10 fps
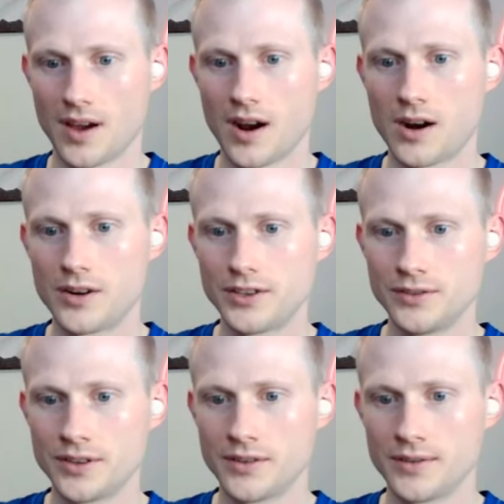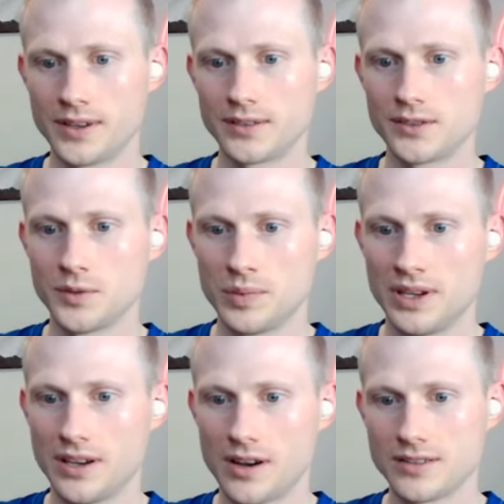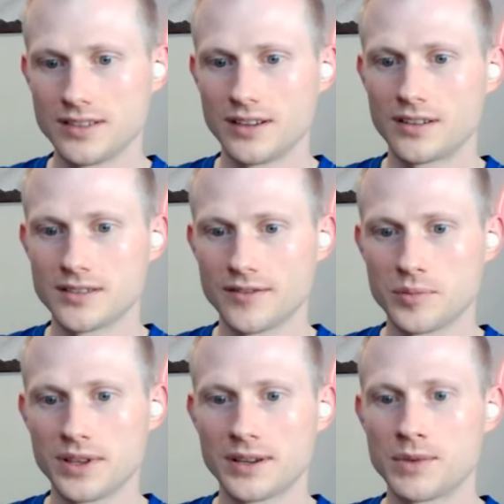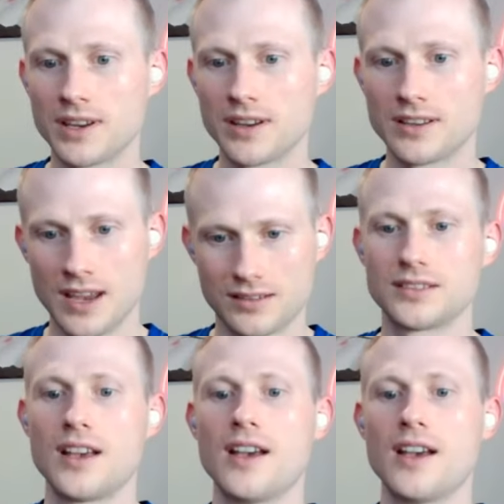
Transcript: Are you going to be on Secrets of Polygamy? Yes,